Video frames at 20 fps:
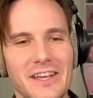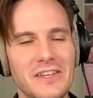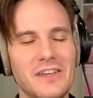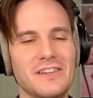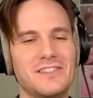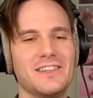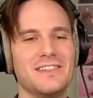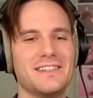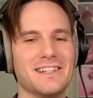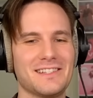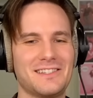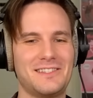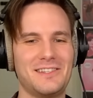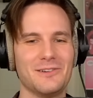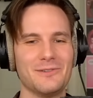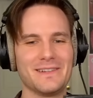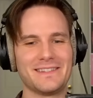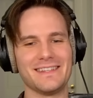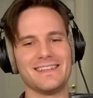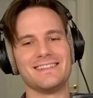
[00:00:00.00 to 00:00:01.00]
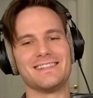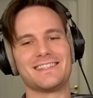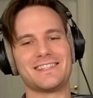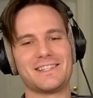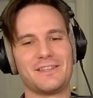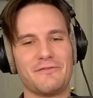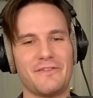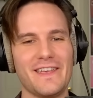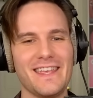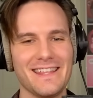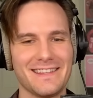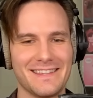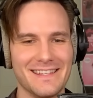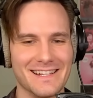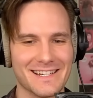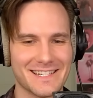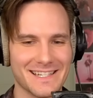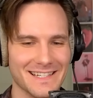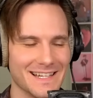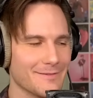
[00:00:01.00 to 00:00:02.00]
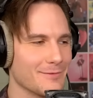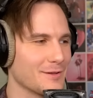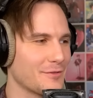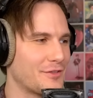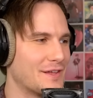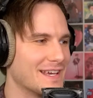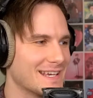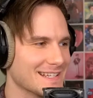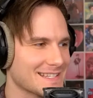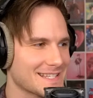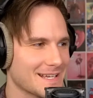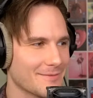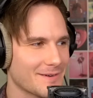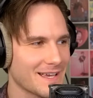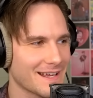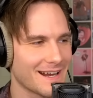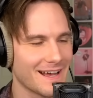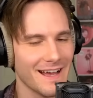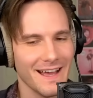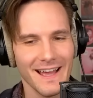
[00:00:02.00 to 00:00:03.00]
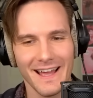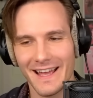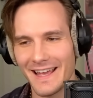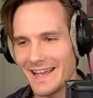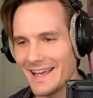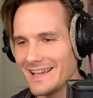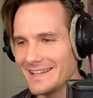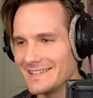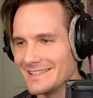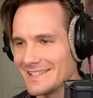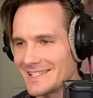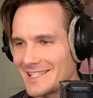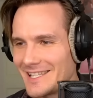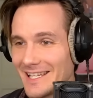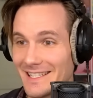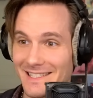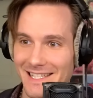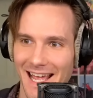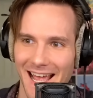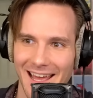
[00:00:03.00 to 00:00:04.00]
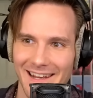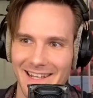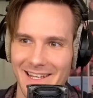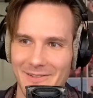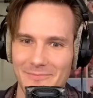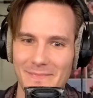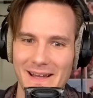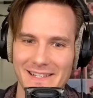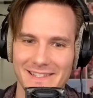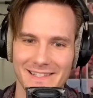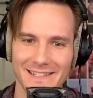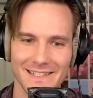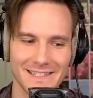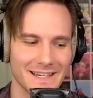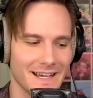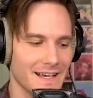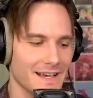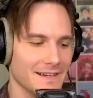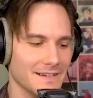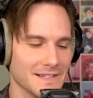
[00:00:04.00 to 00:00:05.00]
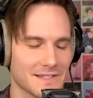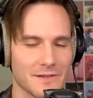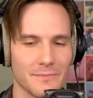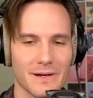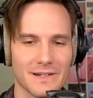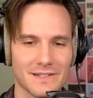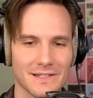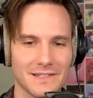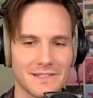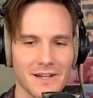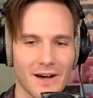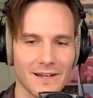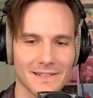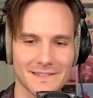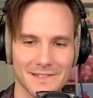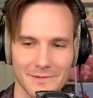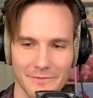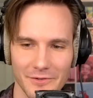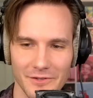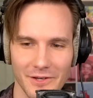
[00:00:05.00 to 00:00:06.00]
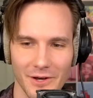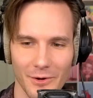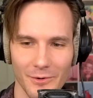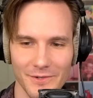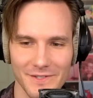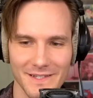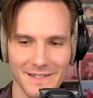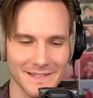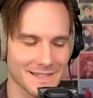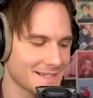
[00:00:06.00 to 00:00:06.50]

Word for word: You should just do it in Swedish and they will think it's some kind of hidden satanic message. Just a bunch of dots over the O's and